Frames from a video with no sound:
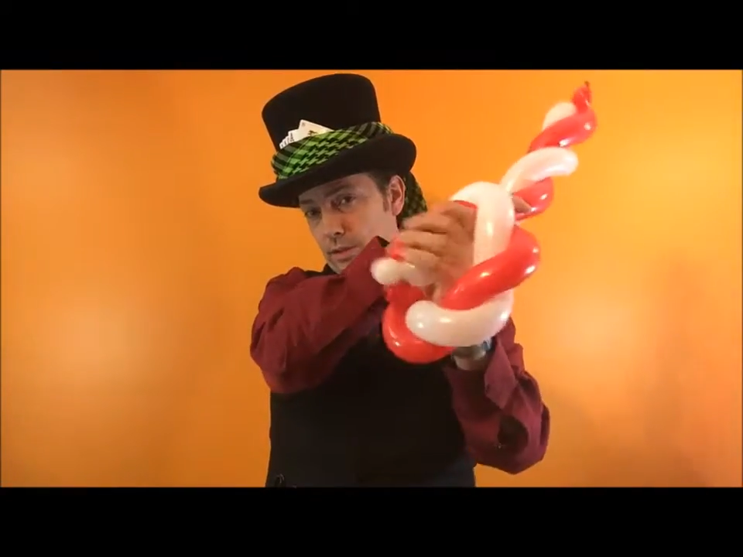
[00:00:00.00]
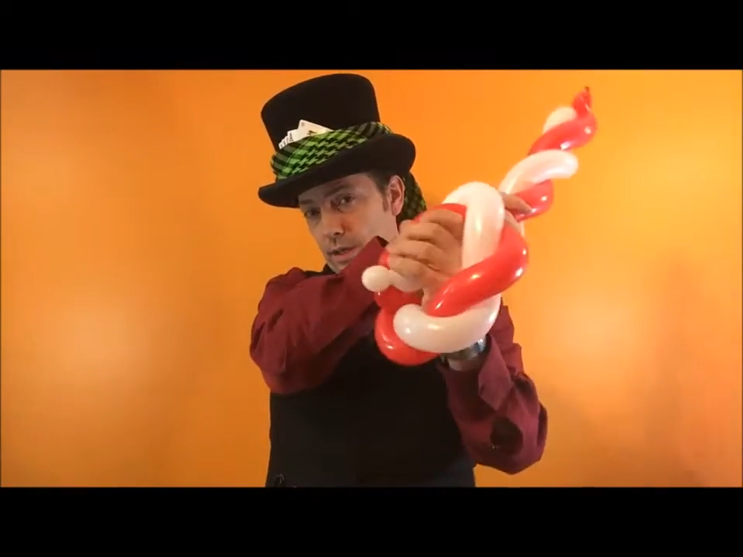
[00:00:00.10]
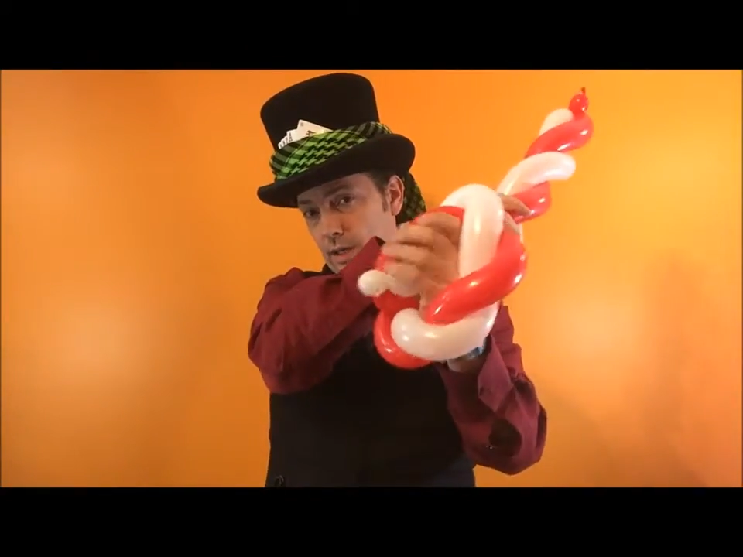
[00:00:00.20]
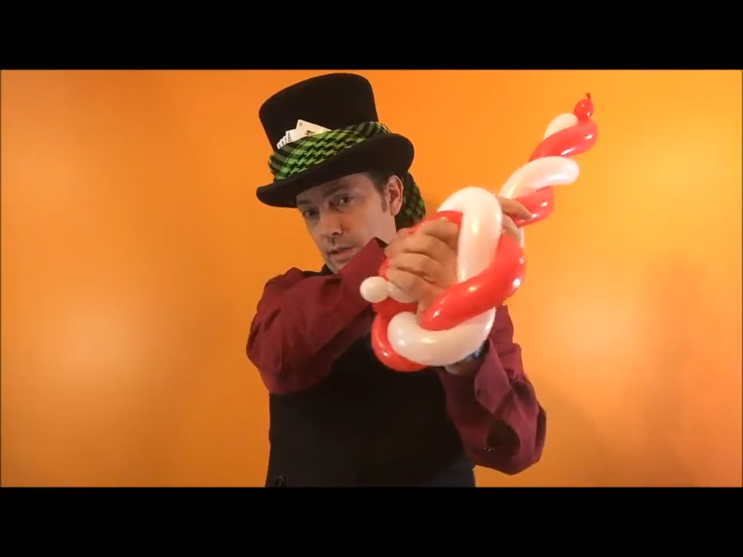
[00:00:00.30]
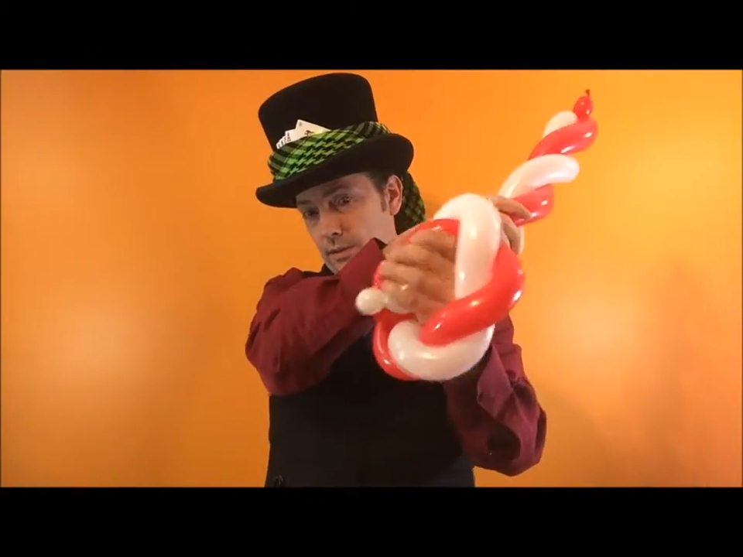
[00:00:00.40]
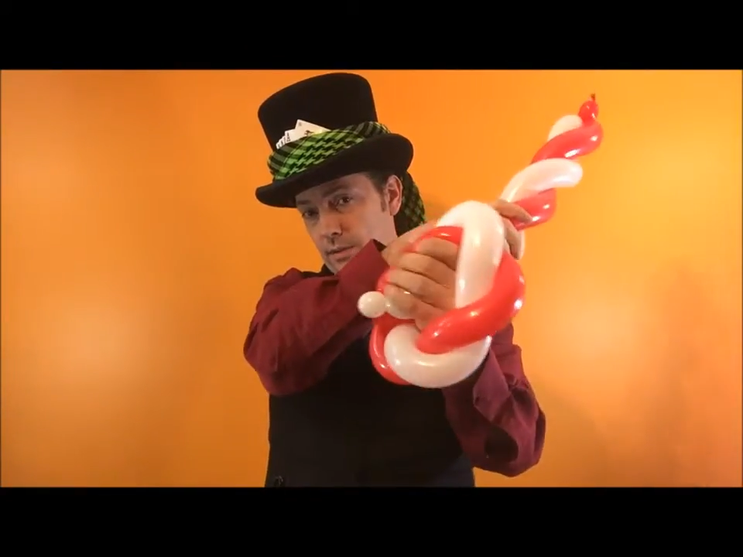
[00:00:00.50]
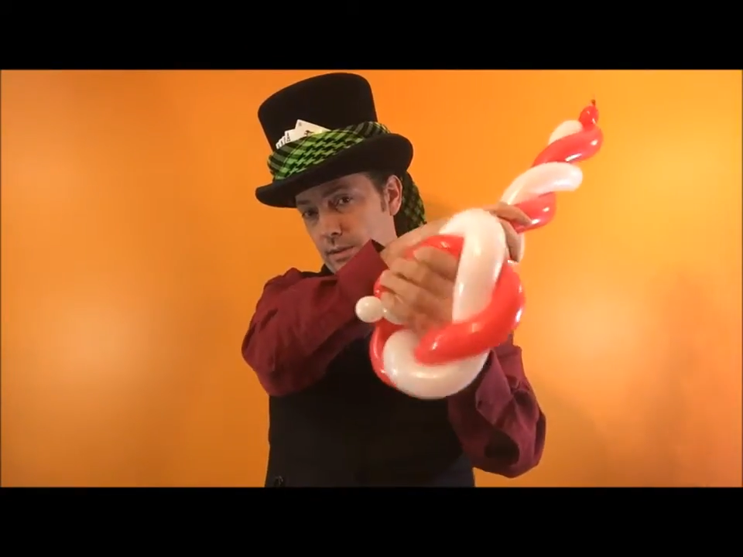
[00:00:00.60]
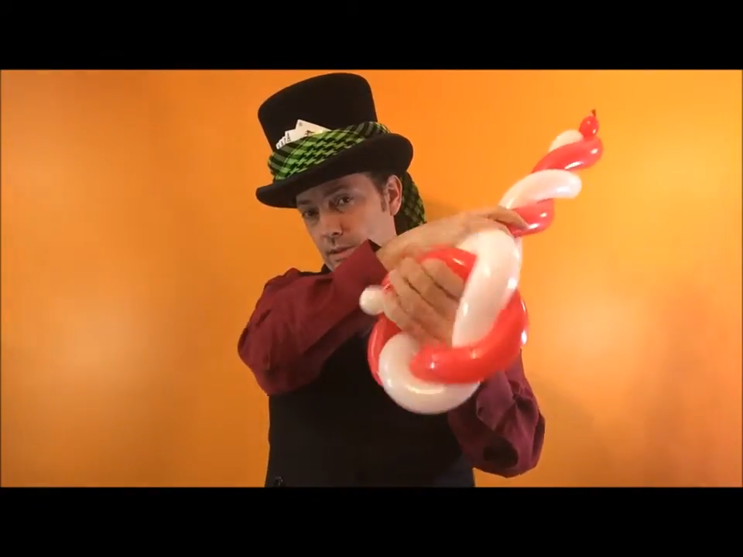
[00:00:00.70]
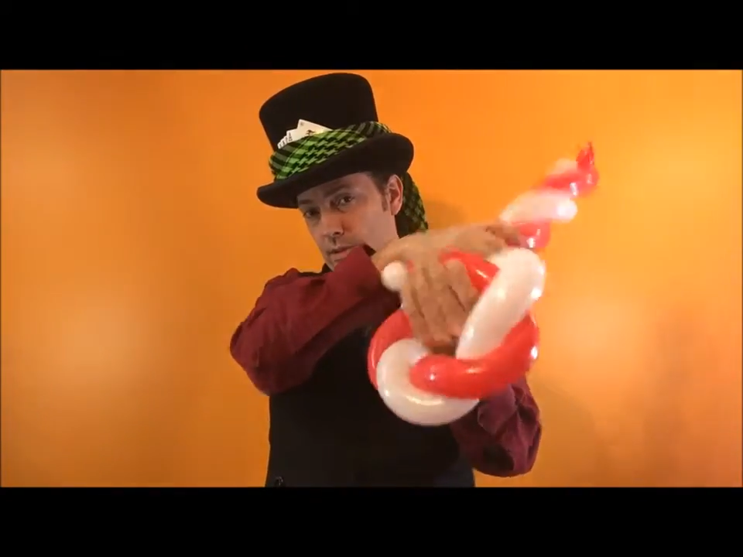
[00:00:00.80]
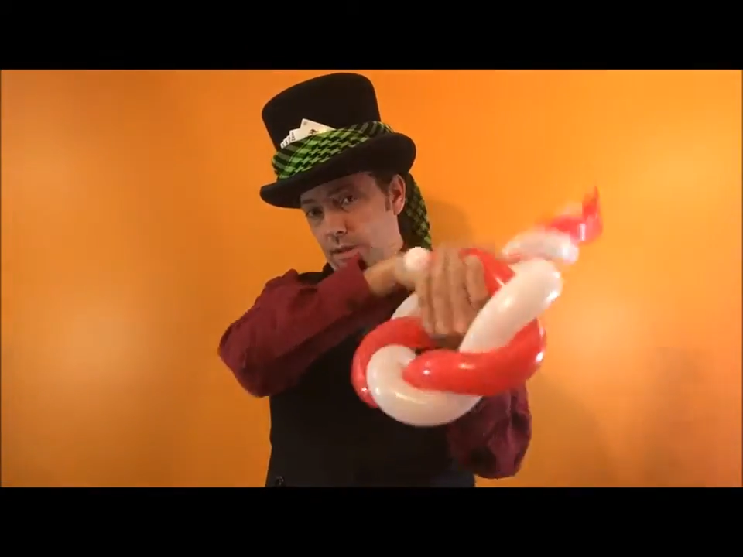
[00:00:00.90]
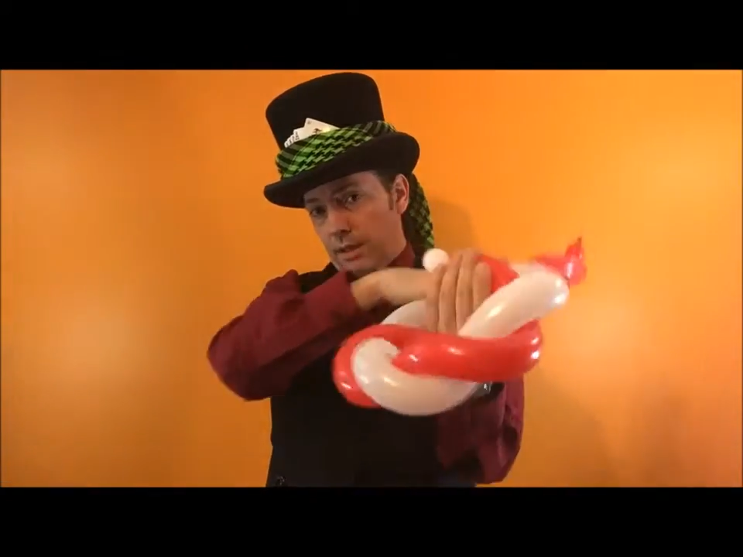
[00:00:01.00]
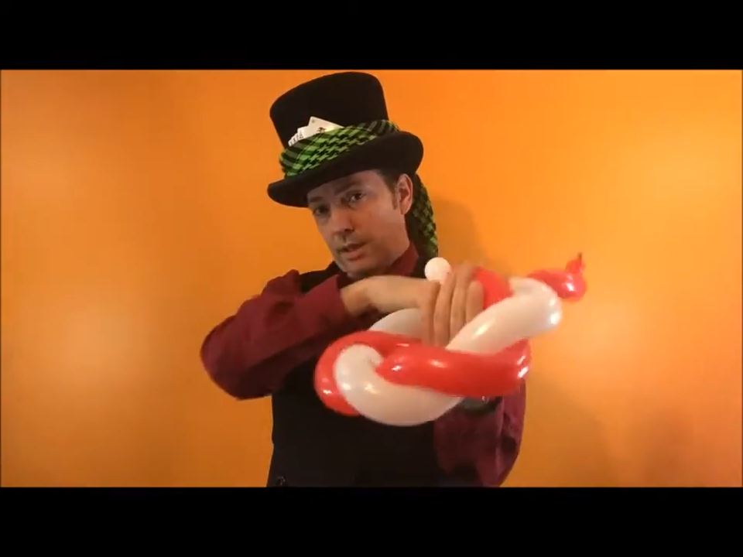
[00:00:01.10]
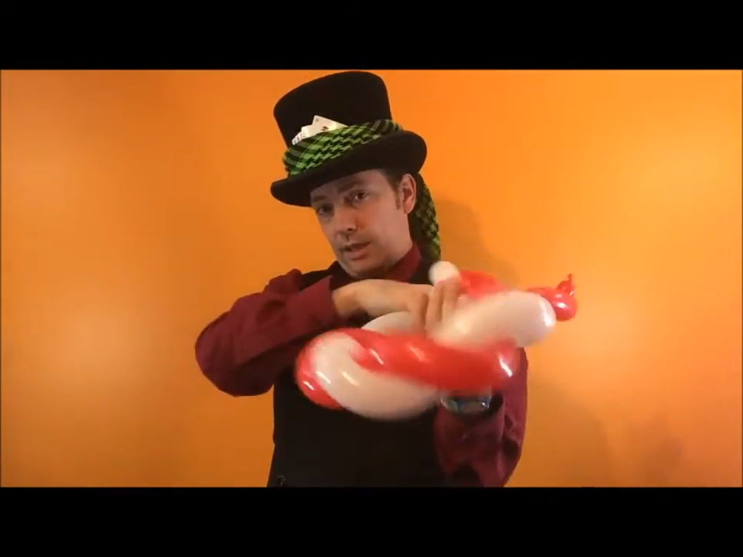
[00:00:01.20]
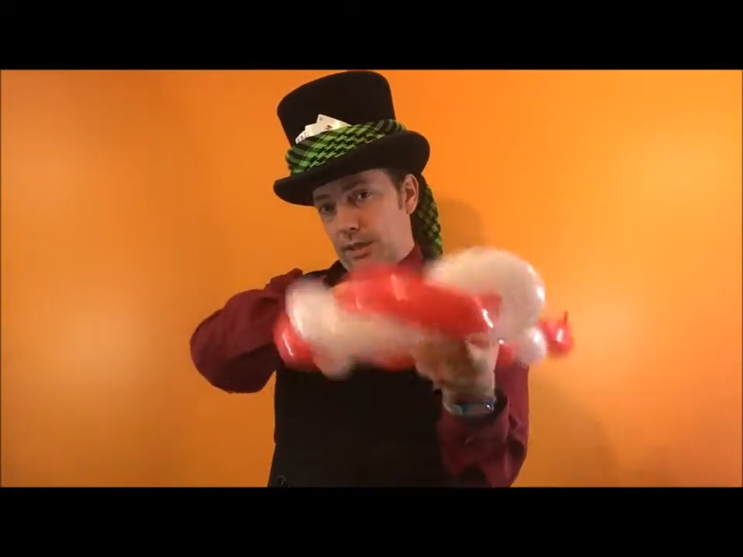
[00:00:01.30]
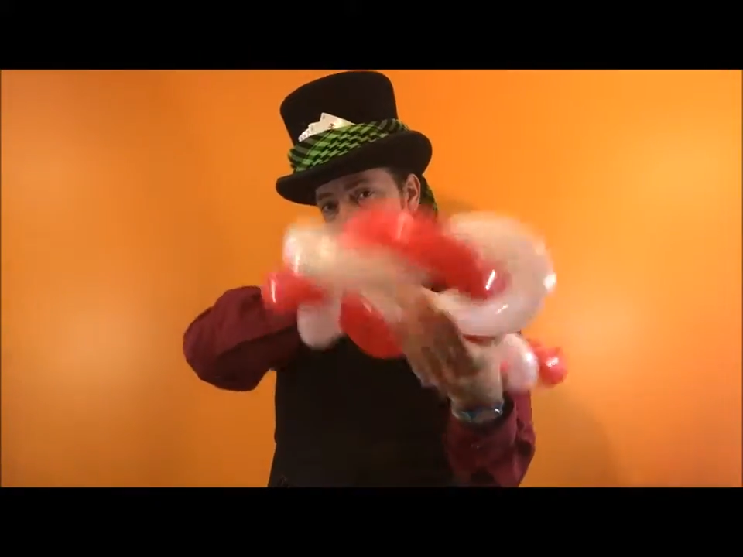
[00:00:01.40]
side.
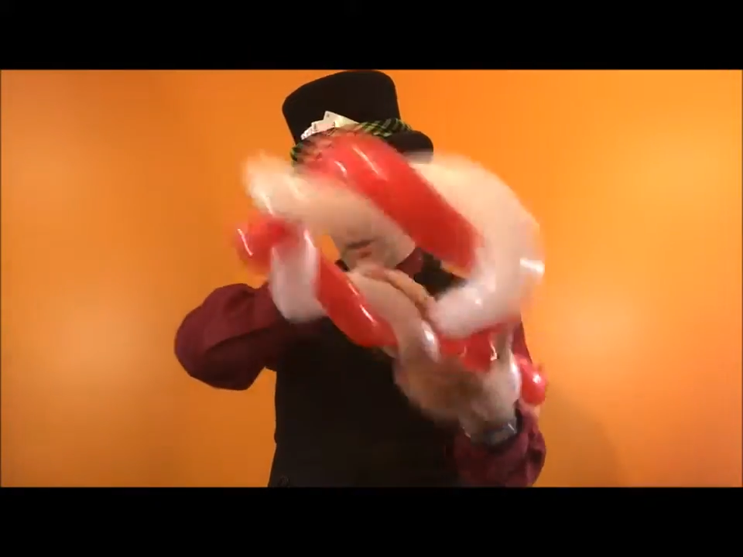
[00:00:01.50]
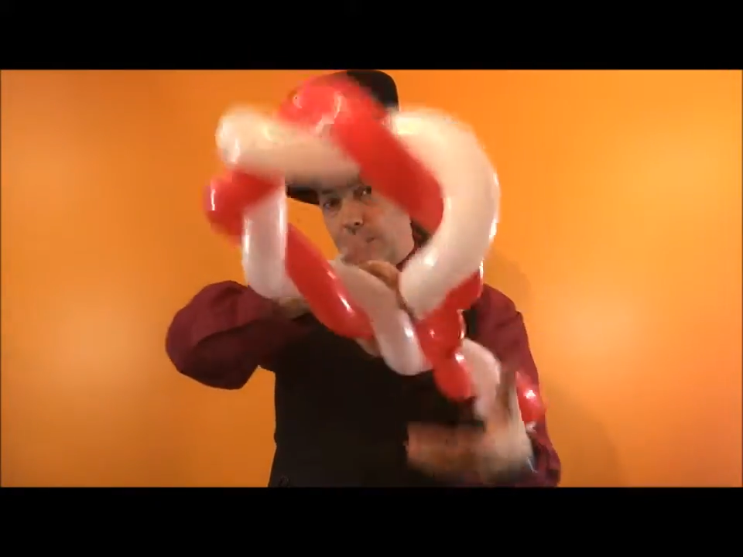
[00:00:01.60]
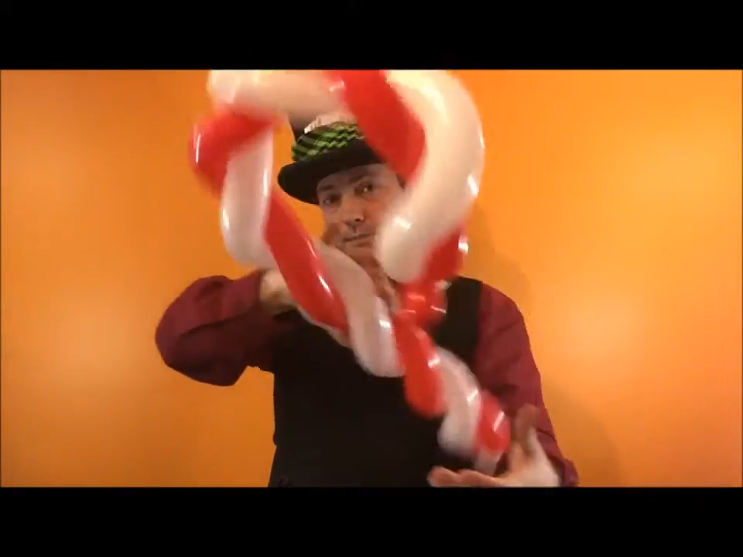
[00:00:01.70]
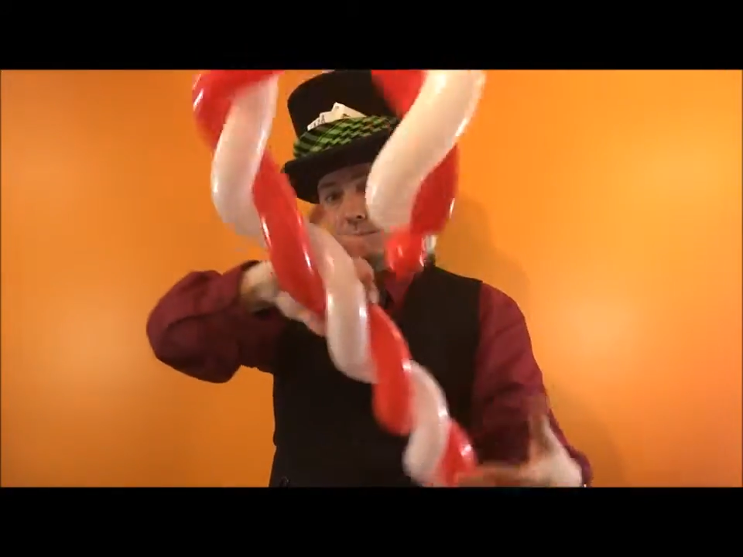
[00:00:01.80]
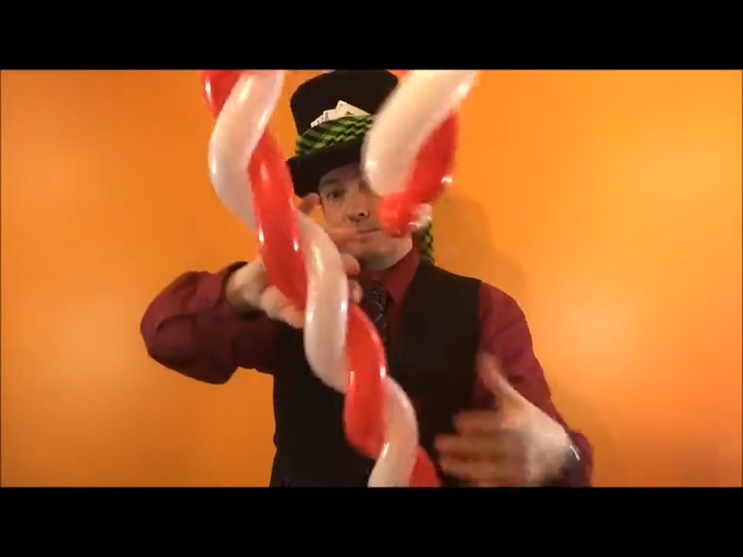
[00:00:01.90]
you go.